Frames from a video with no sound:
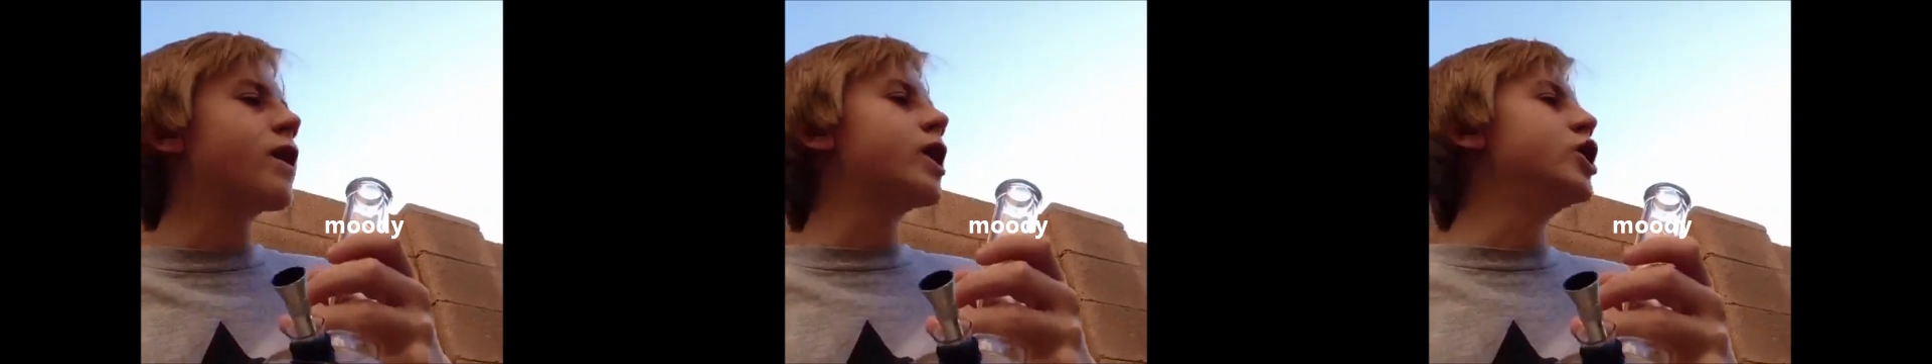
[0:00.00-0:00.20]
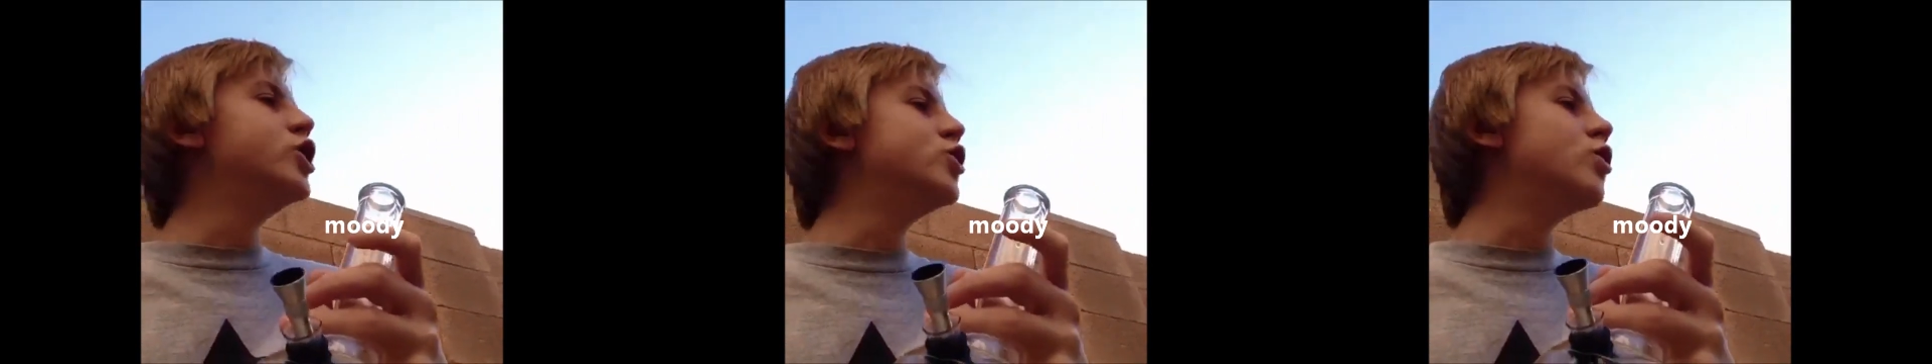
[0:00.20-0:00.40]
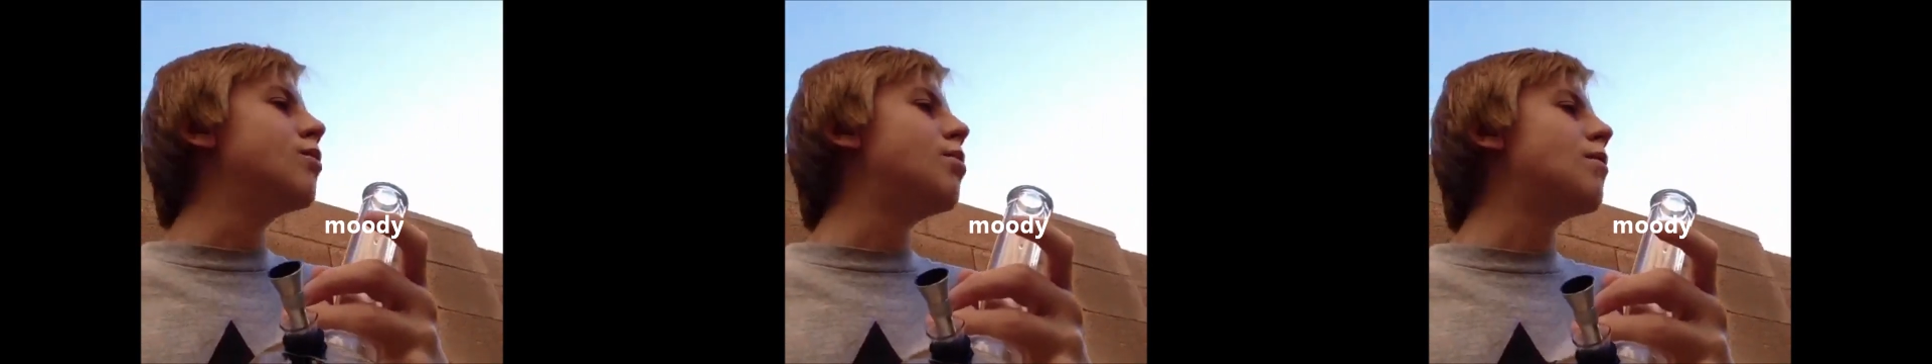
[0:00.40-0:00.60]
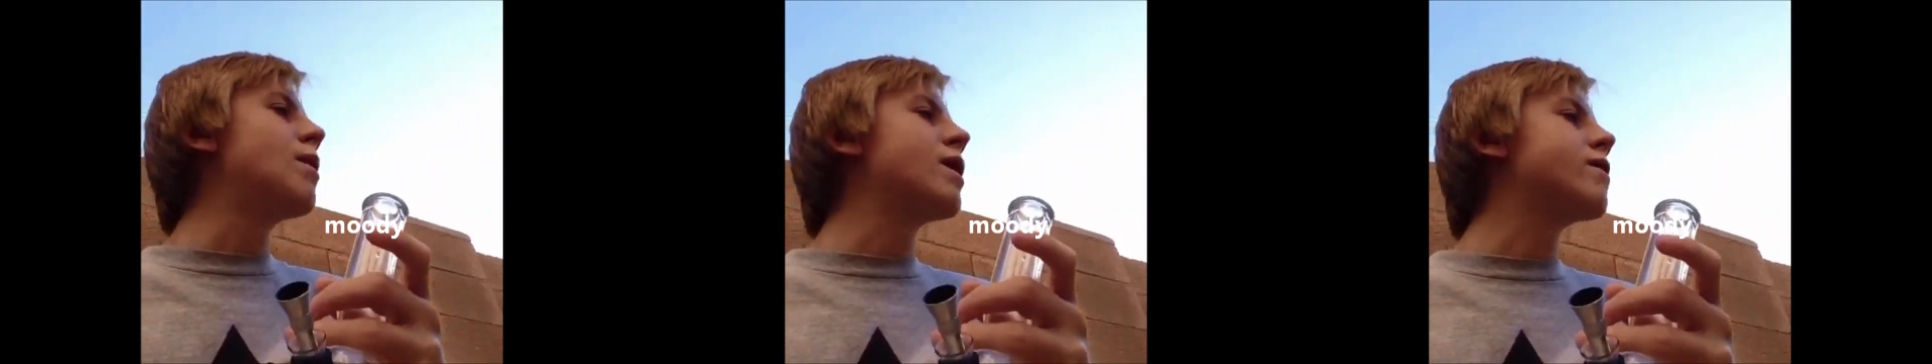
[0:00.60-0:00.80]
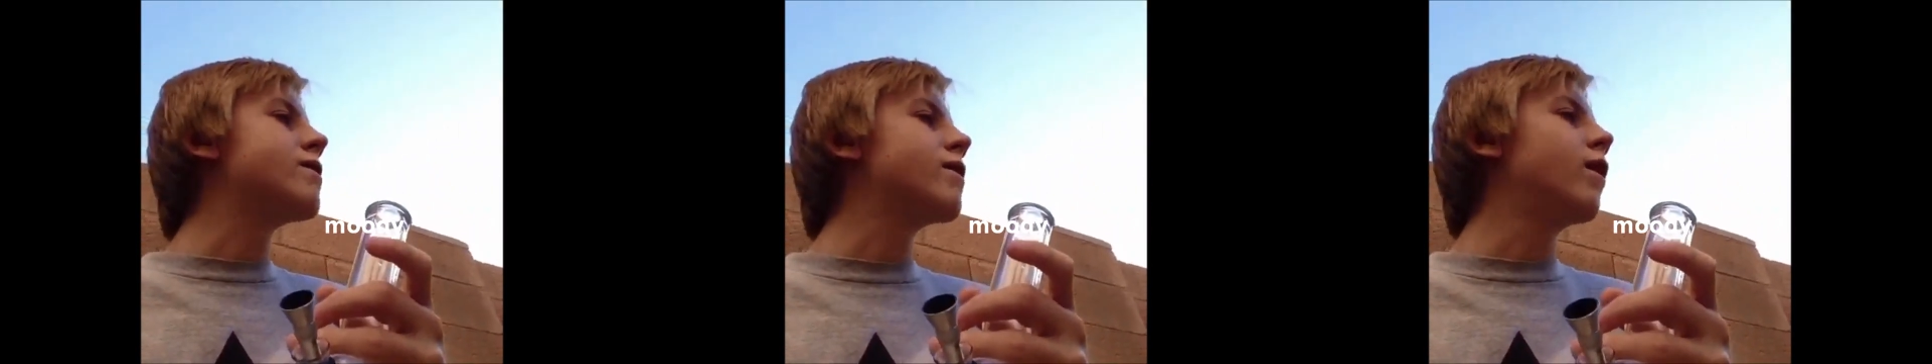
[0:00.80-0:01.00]
I can do it by
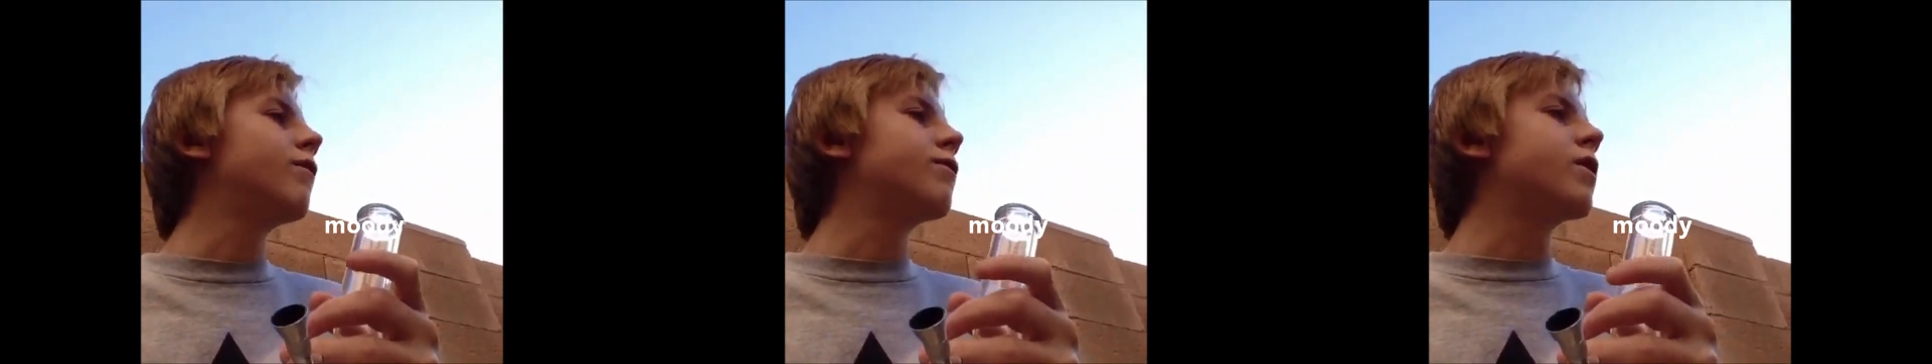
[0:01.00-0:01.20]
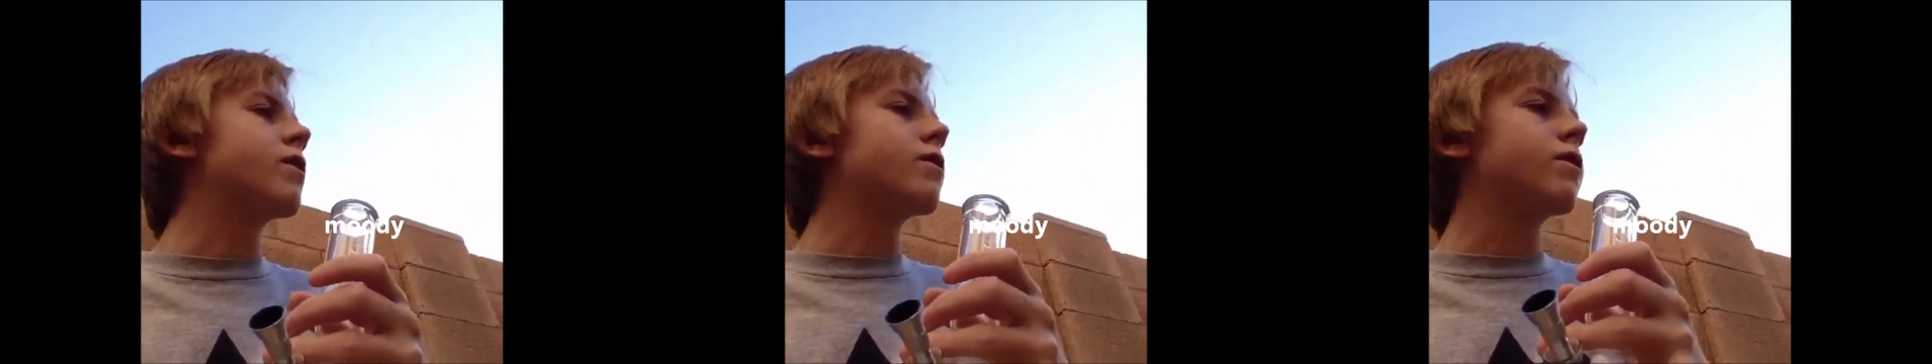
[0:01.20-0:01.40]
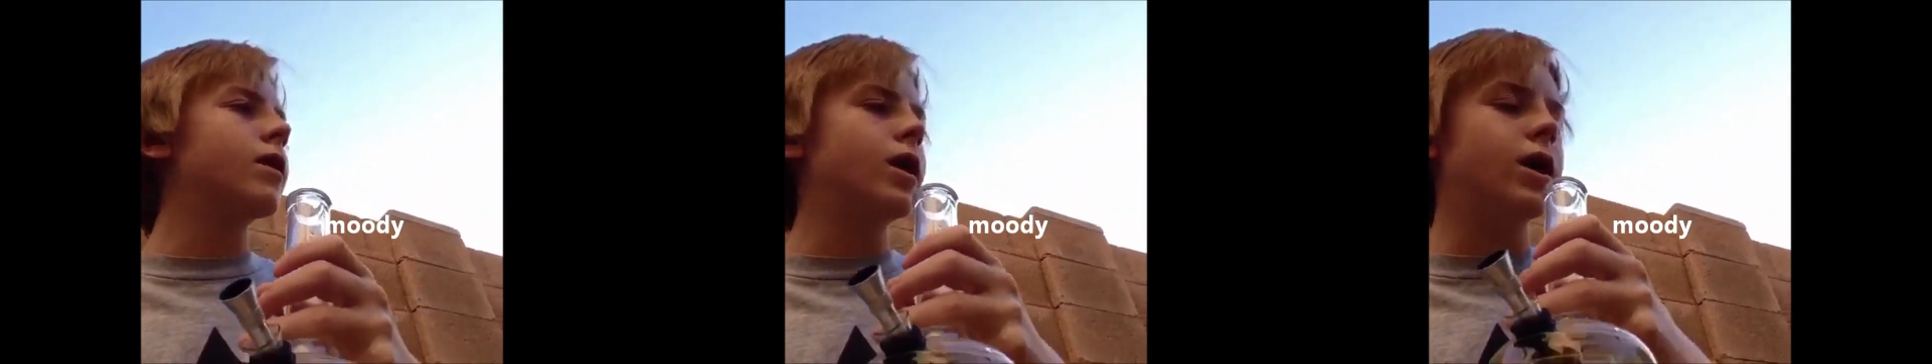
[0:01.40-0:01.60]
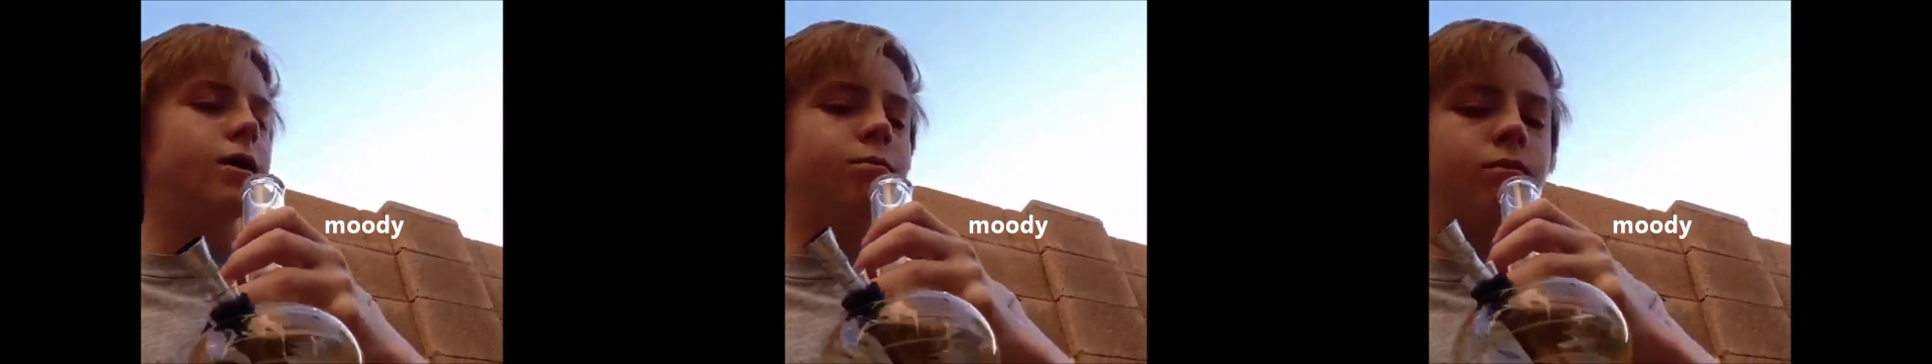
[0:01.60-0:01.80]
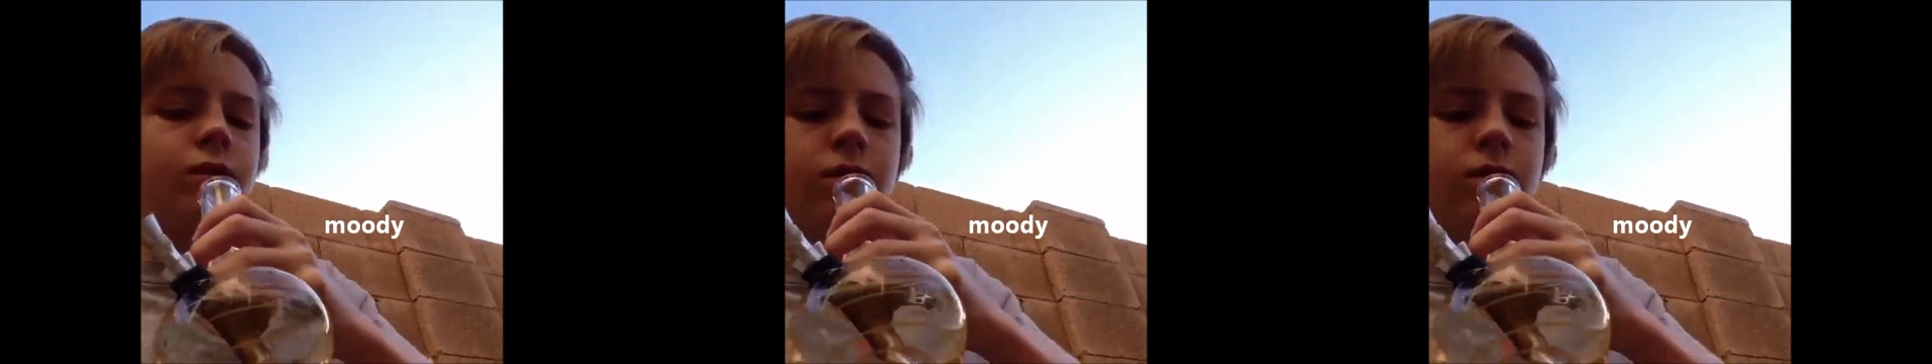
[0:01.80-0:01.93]
myself this time.